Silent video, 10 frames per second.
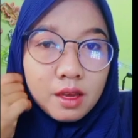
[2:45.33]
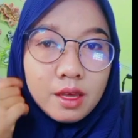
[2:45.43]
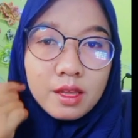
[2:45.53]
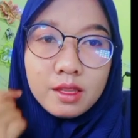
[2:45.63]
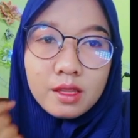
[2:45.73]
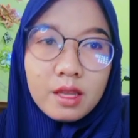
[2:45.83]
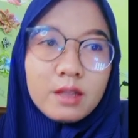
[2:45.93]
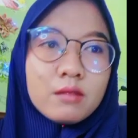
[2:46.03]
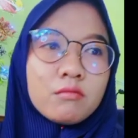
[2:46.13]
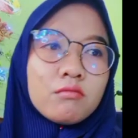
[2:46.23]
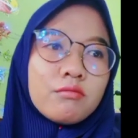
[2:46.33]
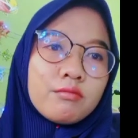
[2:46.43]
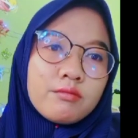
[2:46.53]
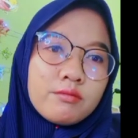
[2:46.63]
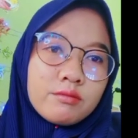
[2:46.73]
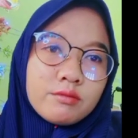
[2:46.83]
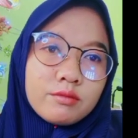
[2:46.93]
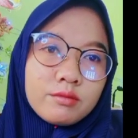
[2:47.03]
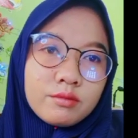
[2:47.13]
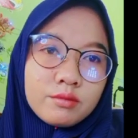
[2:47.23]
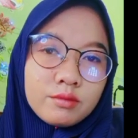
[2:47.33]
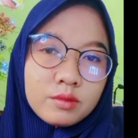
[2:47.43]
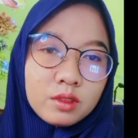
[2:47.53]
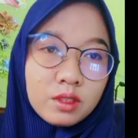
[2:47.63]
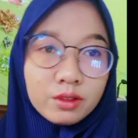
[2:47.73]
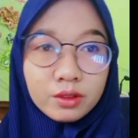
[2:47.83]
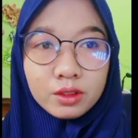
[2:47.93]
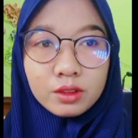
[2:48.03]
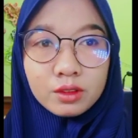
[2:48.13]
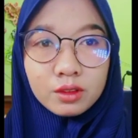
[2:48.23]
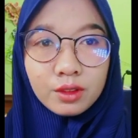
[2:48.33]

And then the root